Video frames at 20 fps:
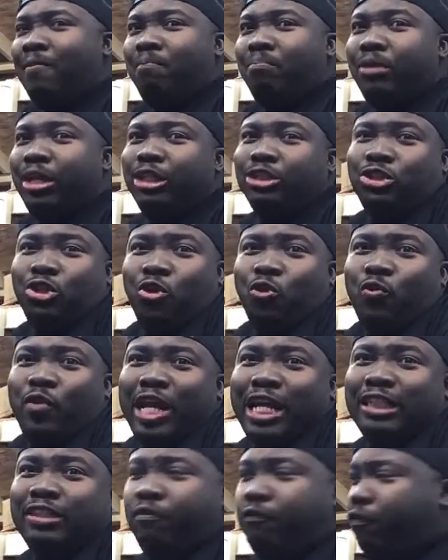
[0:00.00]
There's no
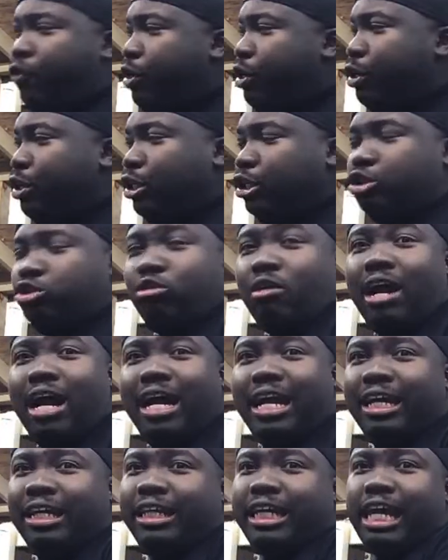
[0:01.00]
reason for you to try
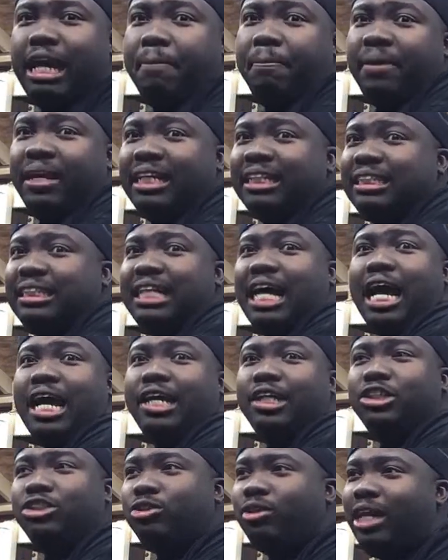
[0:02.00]
and keep it as stock
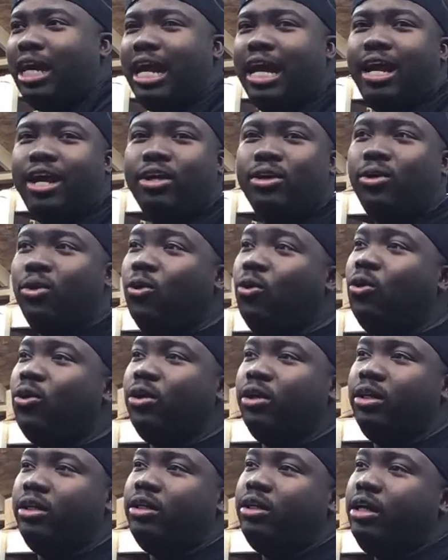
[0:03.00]
as you can,
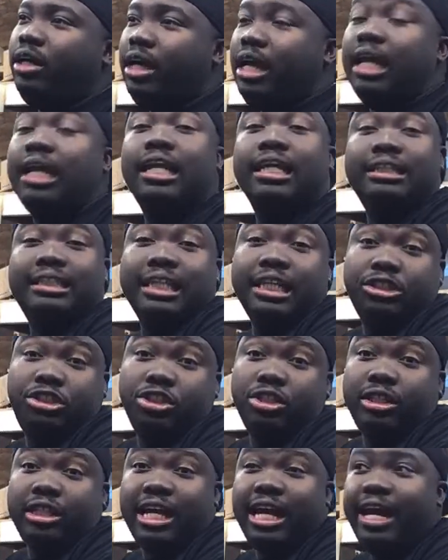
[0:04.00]
or unless that's
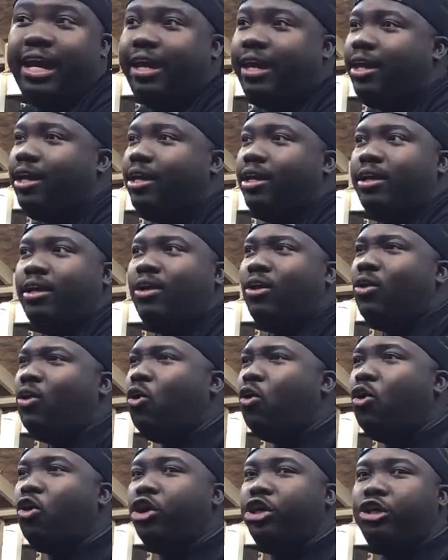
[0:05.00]
your thing,
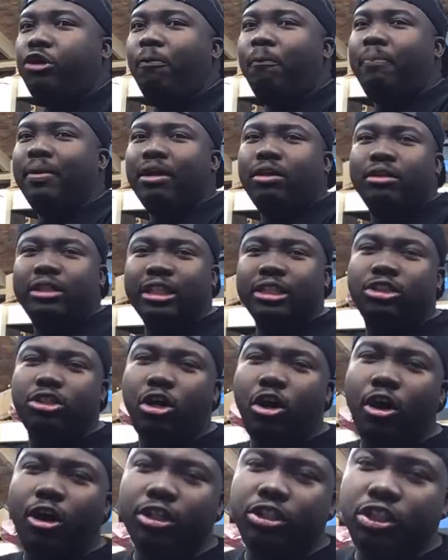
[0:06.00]
or you build this
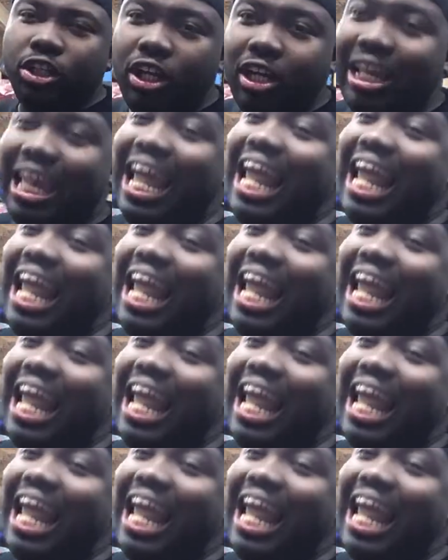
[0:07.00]
car to look